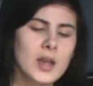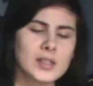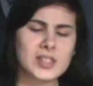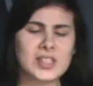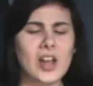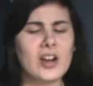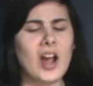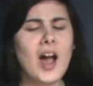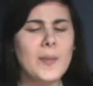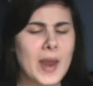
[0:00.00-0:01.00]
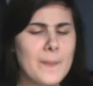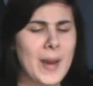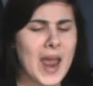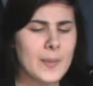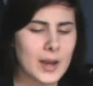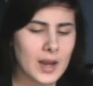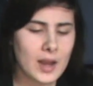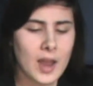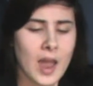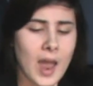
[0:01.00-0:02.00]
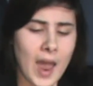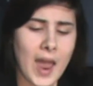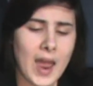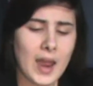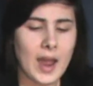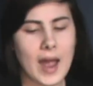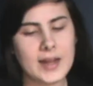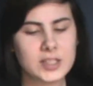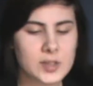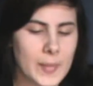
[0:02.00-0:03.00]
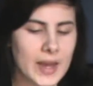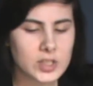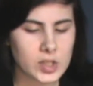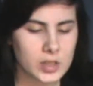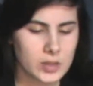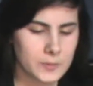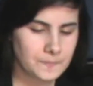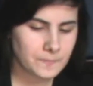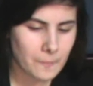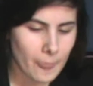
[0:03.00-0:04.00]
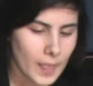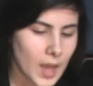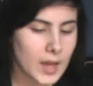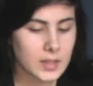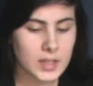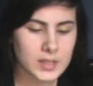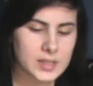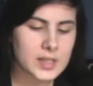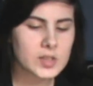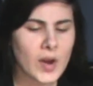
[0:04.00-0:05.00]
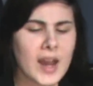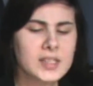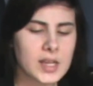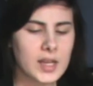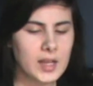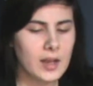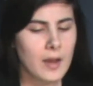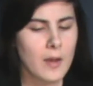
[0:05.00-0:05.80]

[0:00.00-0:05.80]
so call me maybe. Hey, I just met you, and this is crazy.